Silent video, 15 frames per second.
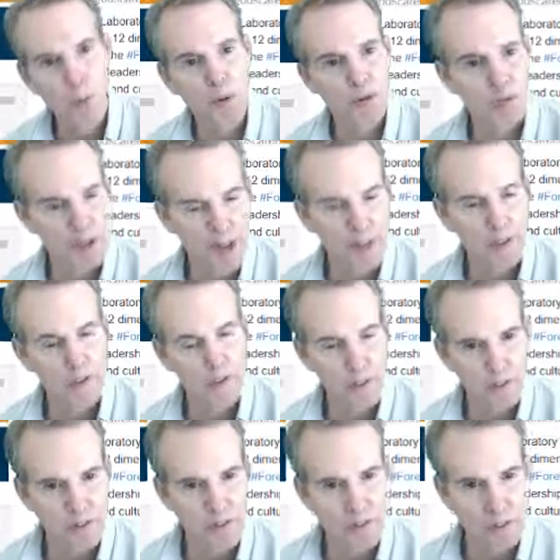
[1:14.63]

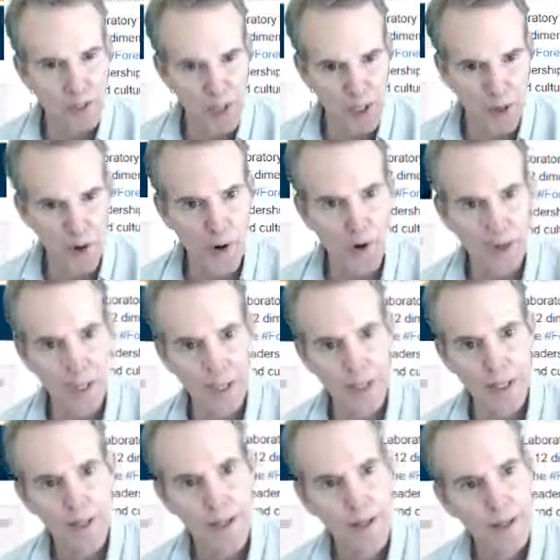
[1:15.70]
percentages of
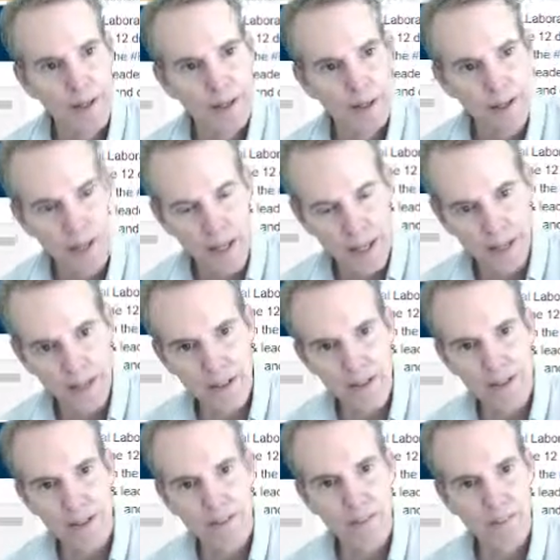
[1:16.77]
minority
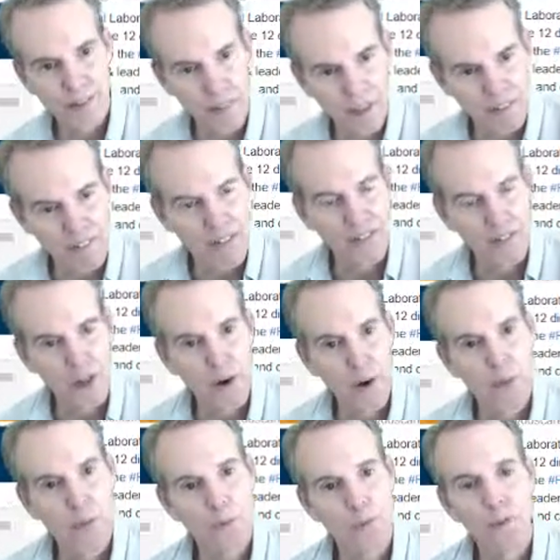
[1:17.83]
candidates and
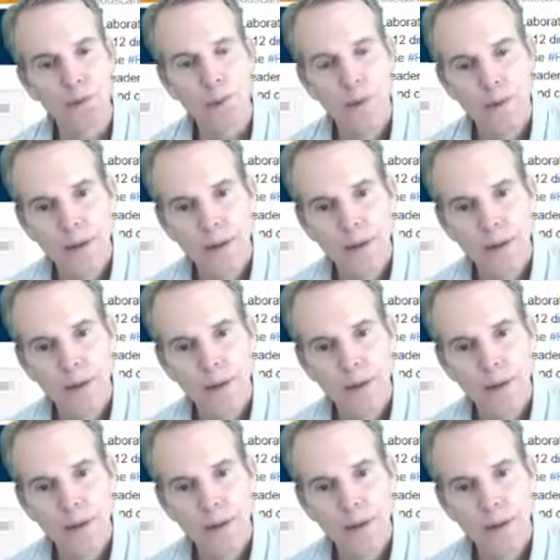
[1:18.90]
FSOs.